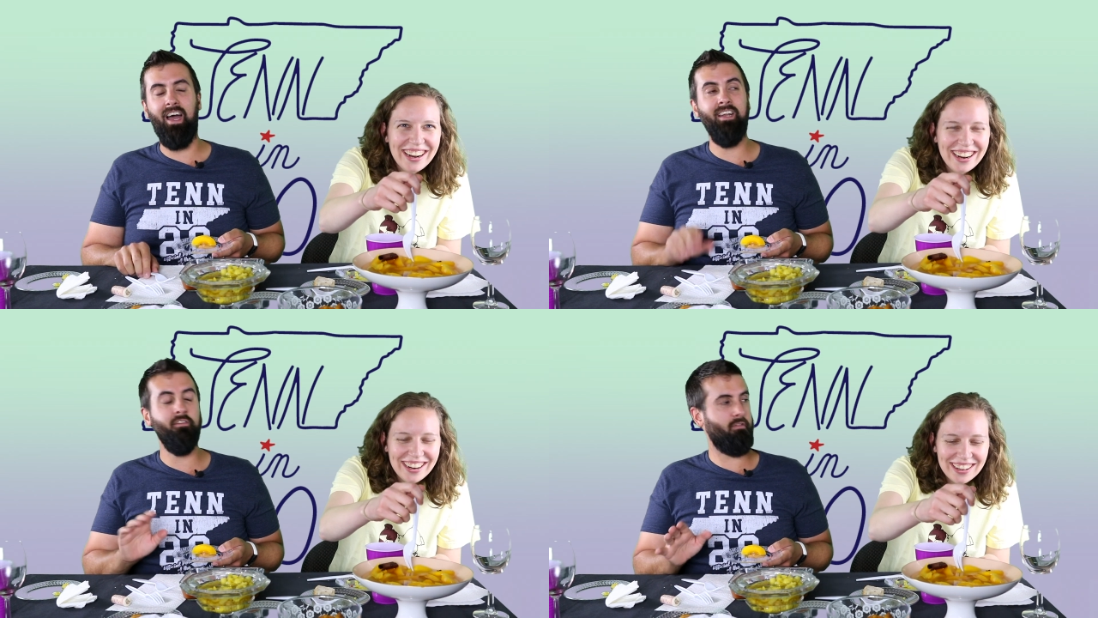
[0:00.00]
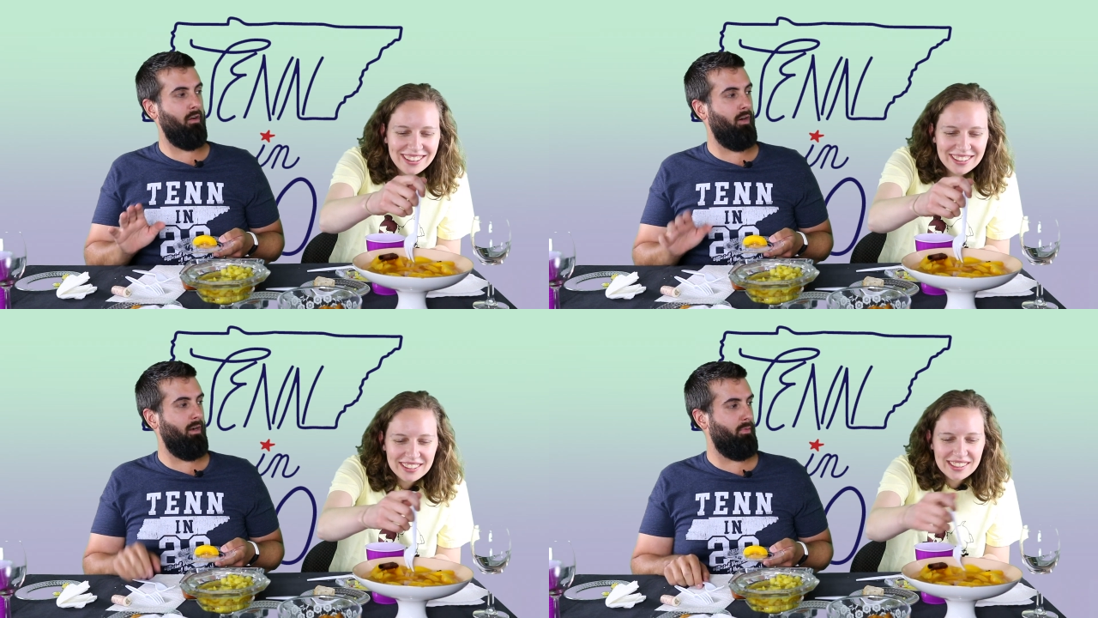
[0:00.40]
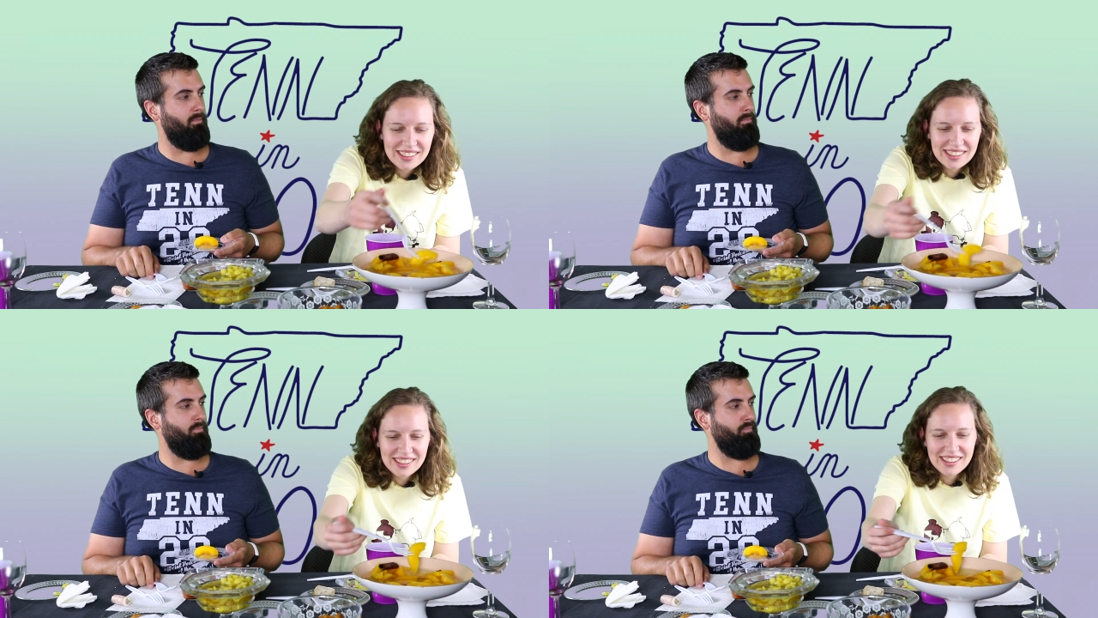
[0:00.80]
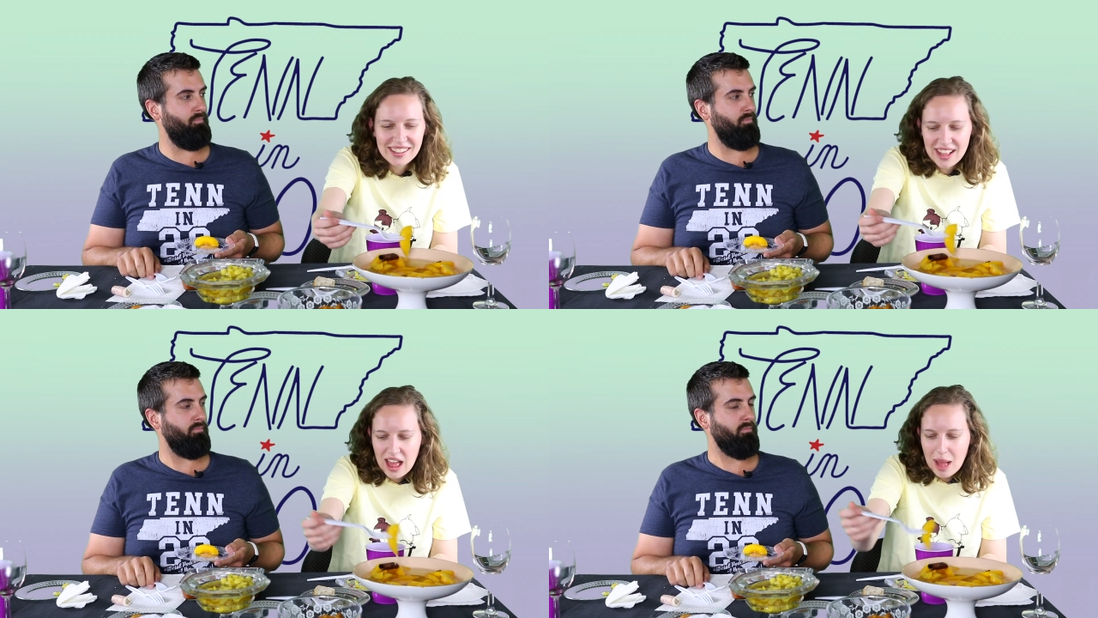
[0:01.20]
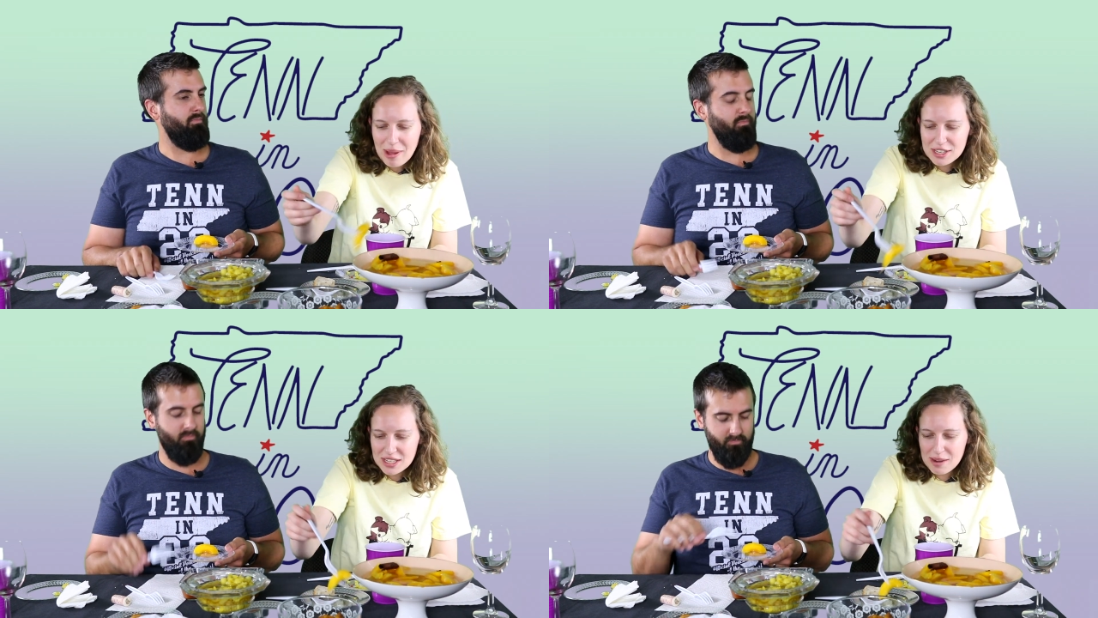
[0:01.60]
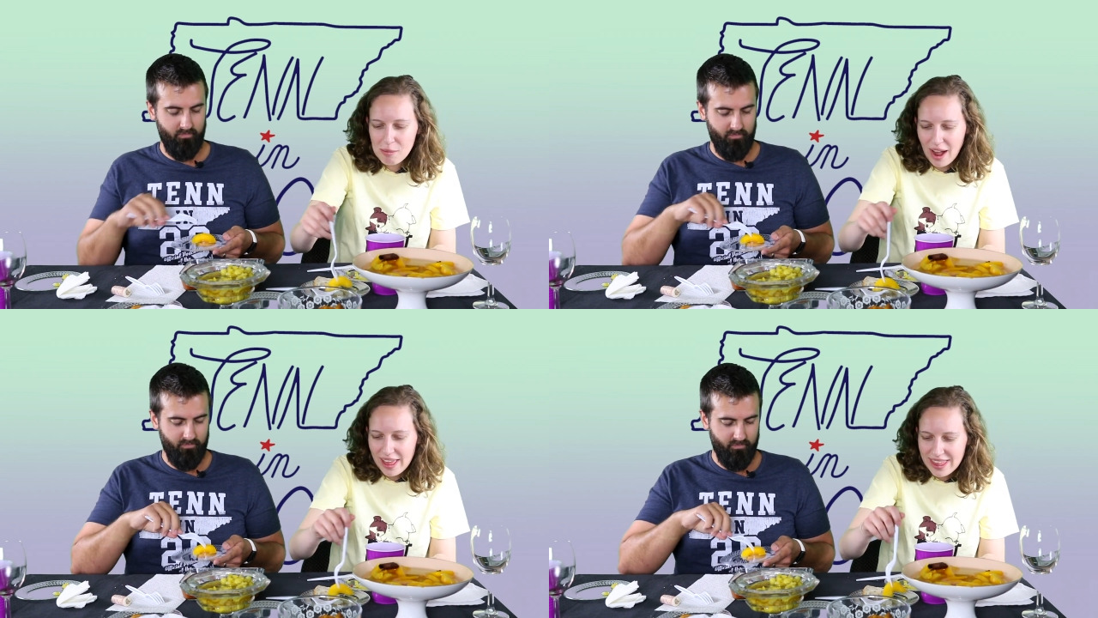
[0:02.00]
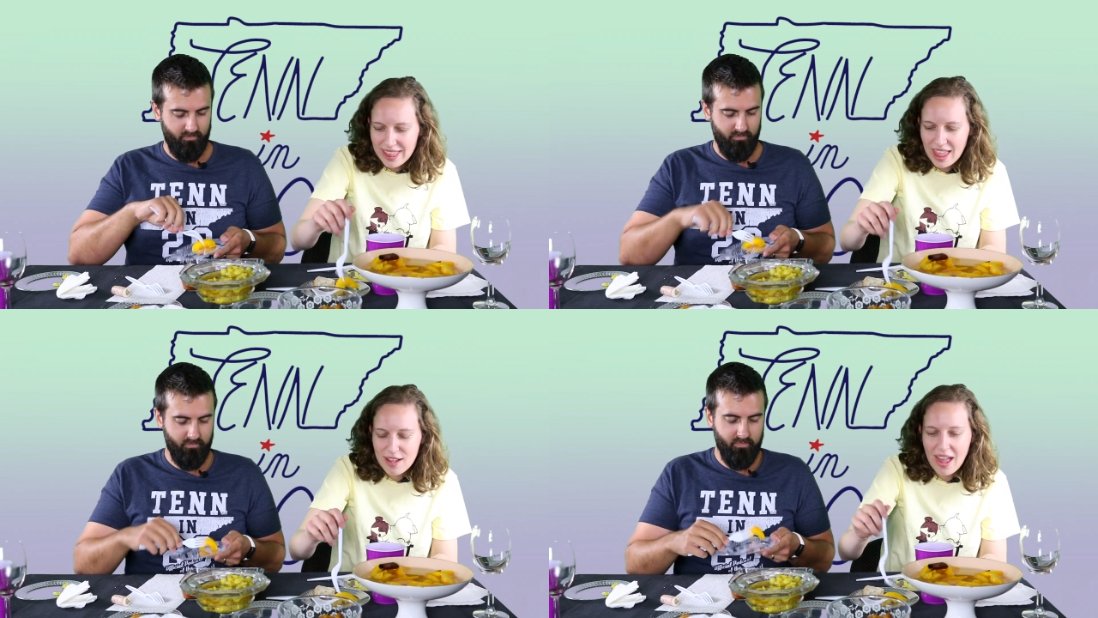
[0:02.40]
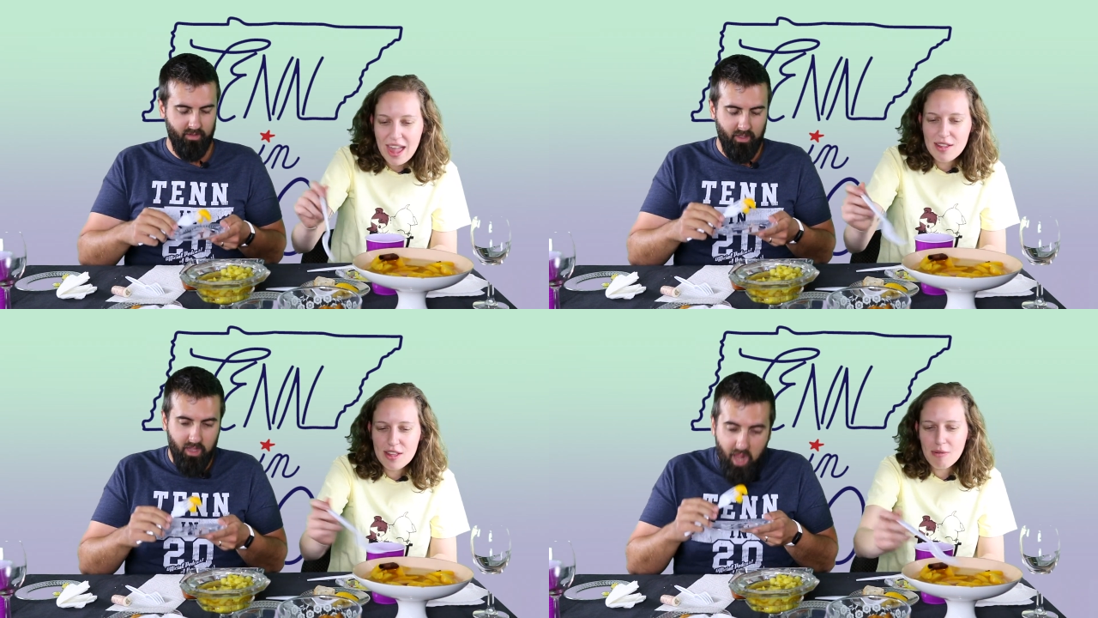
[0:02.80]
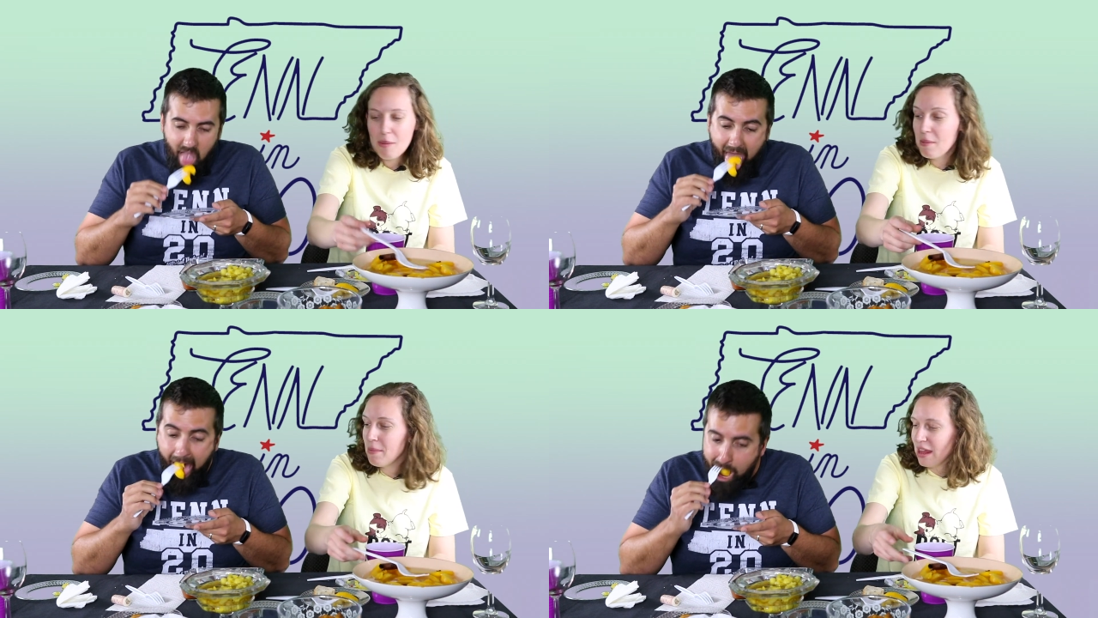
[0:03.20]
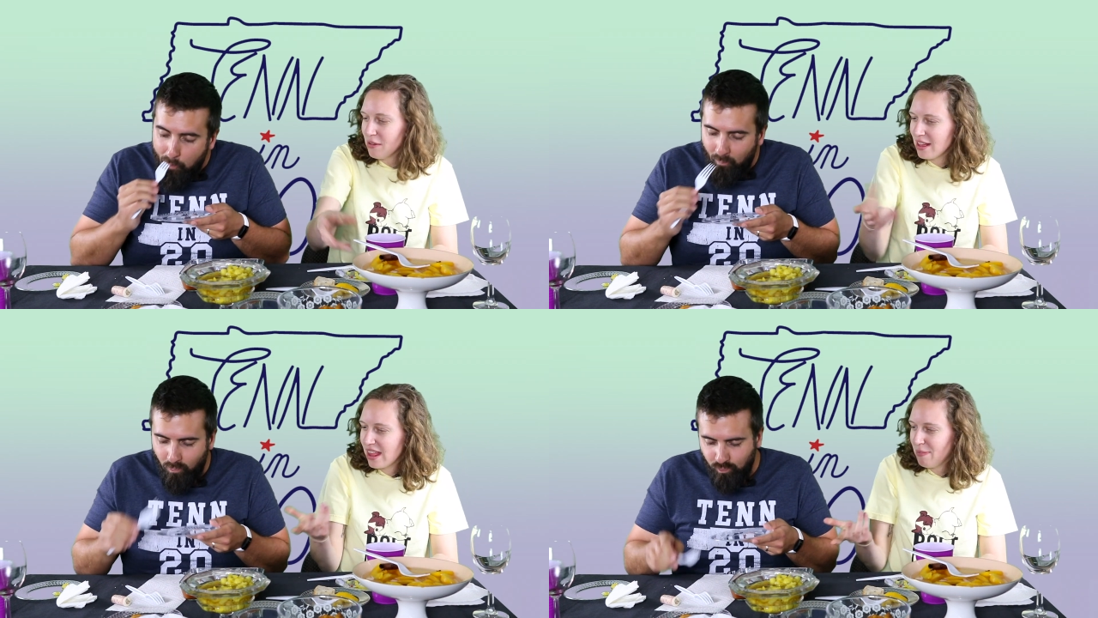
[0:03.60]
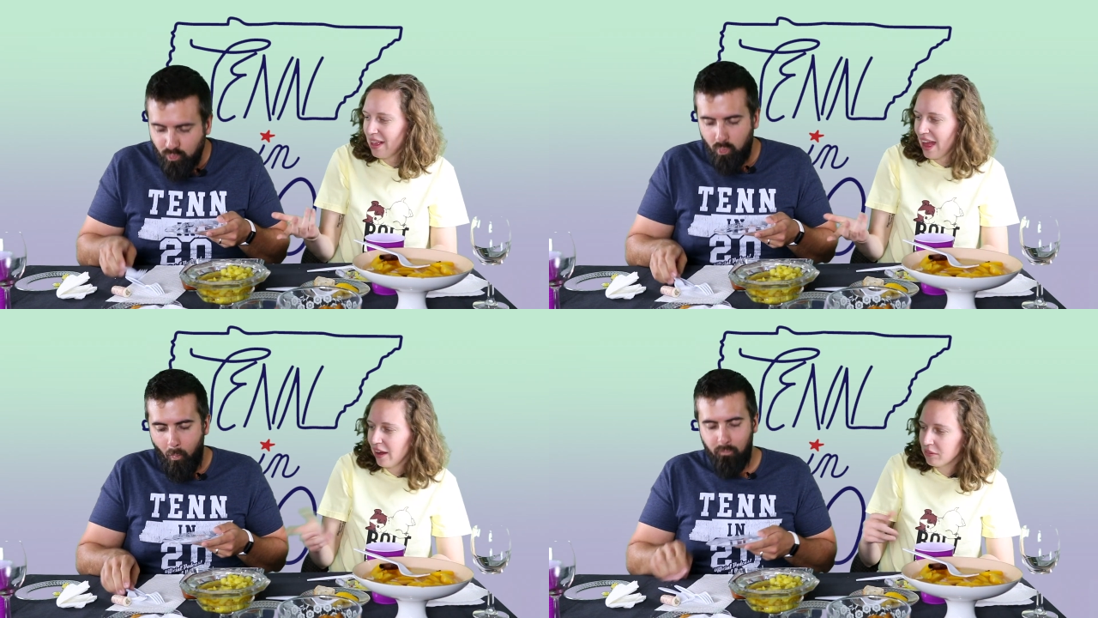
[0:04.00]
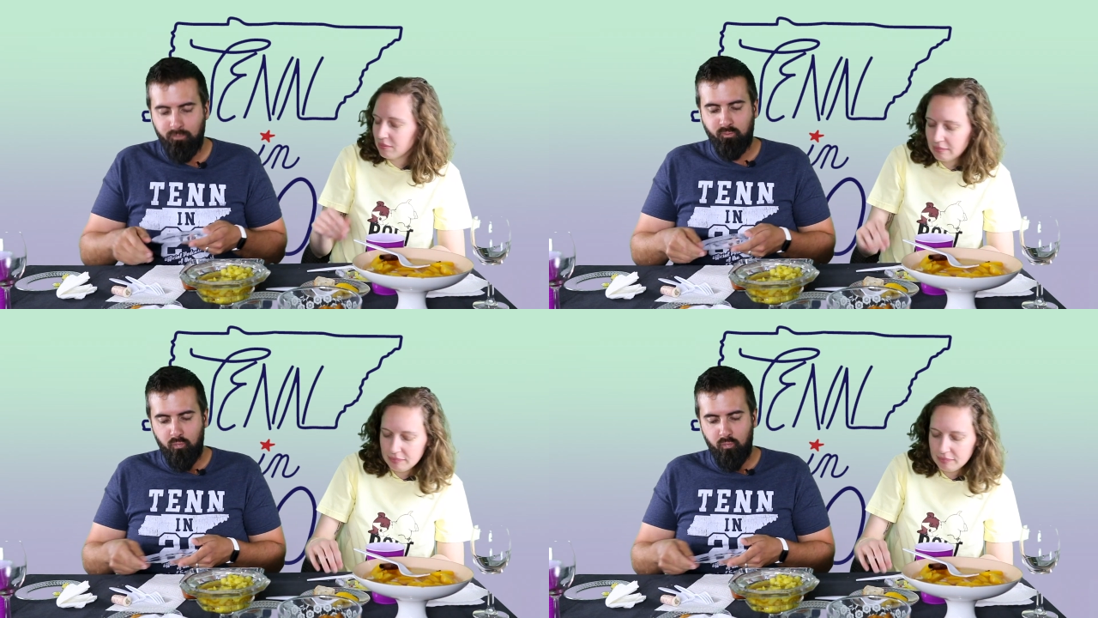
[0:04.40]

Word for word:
Speaker 1: I didn't throw up.
Speaker 2: I'm actually impressed that A, you didn't throw up, and B, you didn't spit out.